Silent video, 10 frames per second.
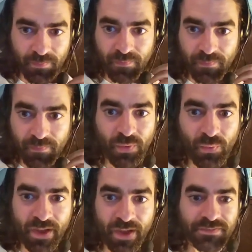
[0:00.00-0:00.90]
My
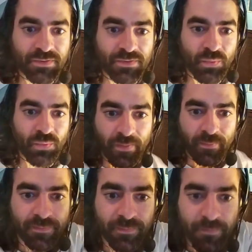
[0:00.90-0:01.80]
wire's in the way.
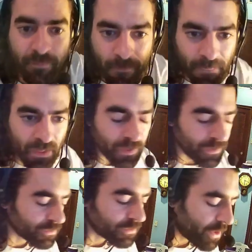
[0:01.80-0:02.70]

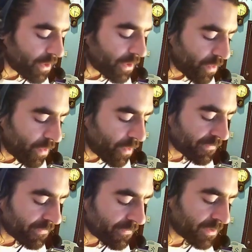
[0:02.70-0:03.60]
So, if you
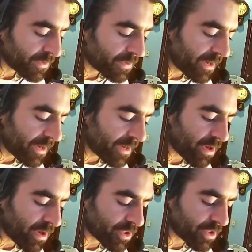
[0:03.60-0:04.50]
want to learn how to draw,
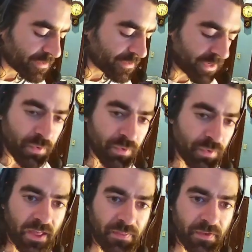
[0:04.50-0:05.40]
just know that
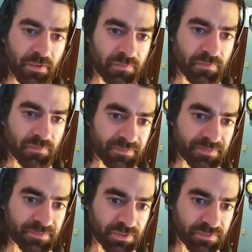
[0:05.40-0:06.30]
there are 5
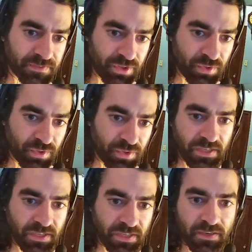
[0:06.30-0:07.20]
skills that you need,
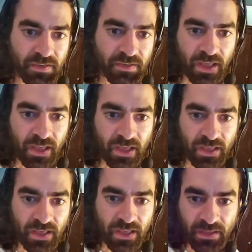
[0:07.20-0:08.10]

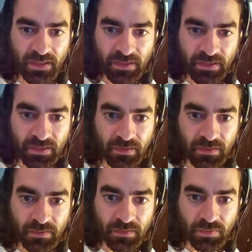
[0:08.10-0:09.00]

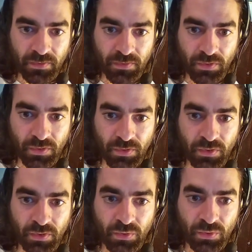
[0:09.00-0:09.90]
and
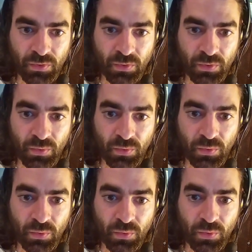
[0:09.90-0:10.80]

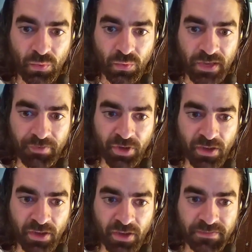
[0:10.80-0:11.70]
they're not drawing
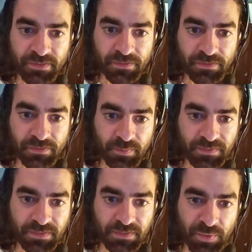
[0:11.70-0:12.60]
skills or
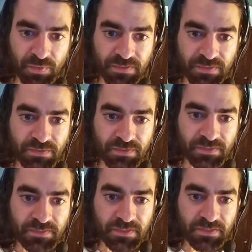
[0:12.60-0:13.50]
perceptual skills listed
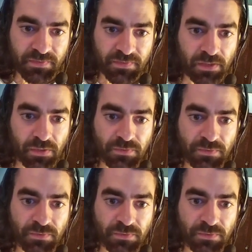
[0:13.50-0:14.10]
as follows.